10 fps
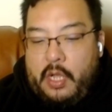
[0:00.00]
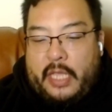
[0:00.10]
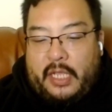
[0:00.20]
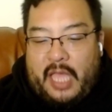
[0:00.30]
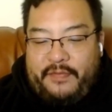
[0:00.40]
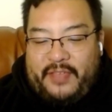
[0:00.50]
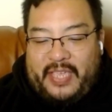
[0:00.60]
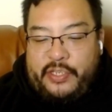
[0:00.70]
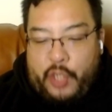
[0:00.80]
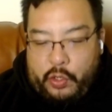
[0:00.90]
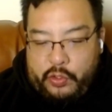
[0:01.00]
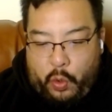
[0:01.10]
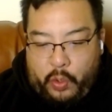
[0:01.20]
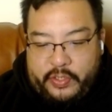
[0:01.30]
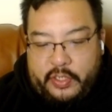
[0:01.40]
like a lot of East Coast
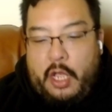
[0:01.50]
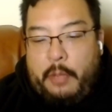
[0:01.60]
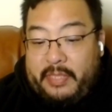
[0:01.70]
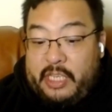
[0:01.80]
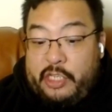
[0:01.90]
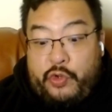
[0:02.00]
courses, but these